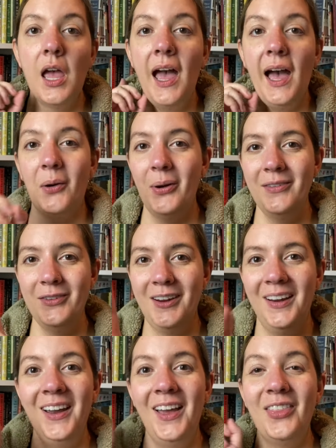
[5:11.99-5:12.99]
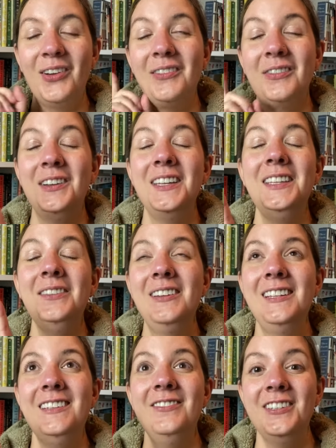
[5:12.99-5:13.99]
However, the really,
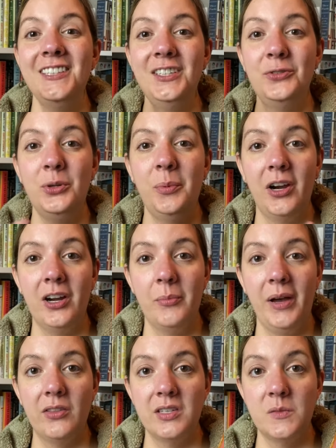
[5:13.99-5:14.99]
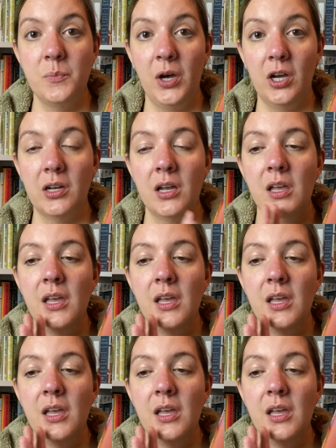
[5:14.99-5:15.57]
really, really cool part about this book